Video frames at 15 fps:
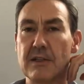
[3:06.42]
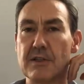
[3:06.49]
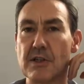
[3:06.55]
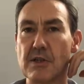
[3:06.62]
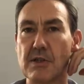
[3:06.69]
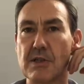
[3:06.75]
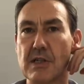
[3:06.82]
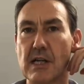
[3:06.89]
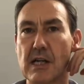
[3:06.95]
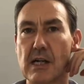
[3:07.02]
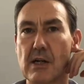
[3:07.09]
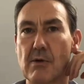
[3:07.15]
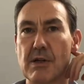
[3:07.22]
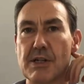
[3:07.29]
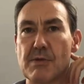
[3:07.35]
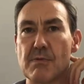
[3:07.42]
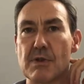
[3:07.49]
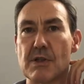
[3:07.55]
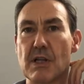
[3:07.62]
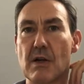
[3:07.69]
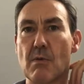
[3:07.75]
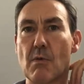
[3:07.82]
Just the question
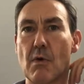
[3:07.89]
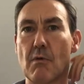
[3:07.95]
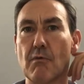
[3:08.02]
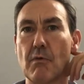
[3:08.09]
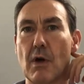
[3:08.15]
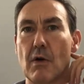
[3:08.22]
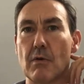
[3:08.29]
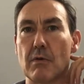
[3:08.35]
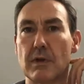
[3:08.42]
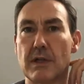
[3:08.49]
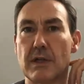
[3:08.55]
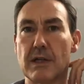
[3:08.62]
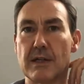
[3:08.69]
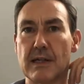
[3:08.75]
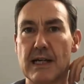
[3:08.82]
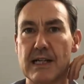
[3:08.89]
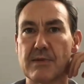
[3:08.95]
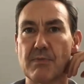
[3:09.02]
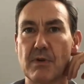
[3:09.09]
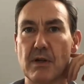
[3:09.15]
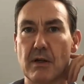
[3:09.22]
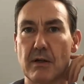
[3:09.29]
was, what role can
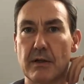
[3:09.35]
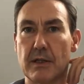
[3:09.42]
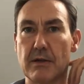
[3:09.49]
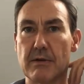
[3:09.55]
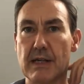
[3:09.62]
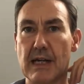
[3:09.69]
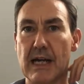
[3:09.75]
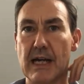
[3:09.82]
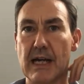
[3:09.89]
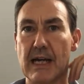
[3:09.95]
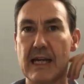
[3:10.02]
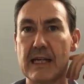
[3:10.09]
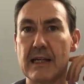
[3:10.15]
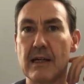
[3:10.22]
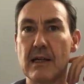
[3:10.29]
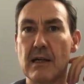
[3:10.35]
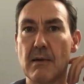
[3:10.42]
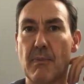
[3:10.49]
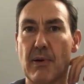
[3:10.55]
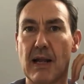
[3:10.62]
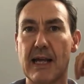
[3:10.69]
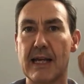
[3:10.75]
Asthma and Lung UK
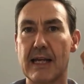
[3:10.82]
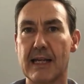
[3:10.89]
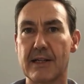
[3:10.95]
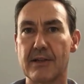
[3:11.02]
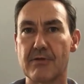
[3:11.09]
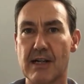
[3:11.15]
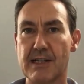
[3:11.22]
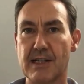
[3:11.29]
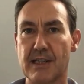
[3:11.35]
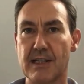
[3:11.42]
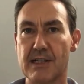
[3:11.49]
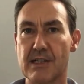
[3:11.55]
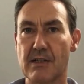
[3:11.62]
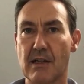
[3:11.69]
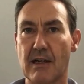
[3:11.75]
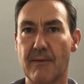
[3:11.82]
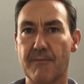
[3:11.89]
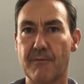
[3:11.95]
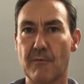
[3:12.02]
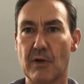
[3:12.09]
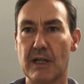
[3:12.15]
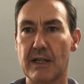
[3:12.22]
play in addressing this
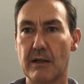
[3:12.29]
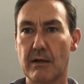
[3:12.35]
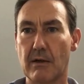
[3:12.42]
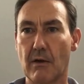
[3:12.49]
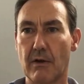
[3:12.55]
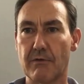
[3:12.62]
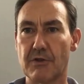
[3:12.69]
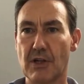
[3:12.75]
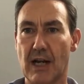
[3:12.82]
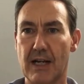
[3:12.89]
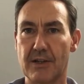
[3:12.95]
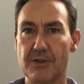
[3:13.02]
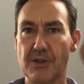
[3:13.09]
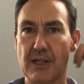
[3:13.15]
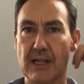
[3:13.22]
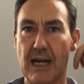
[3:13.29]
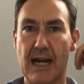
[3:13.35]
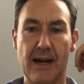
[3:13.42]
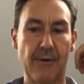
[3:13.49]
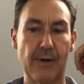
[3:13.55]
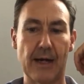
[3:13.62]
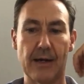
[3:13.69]
really kind of challenging
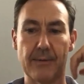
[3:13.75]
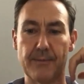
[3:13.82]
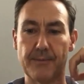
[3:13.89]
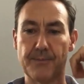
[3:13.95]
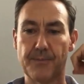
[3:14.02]
area?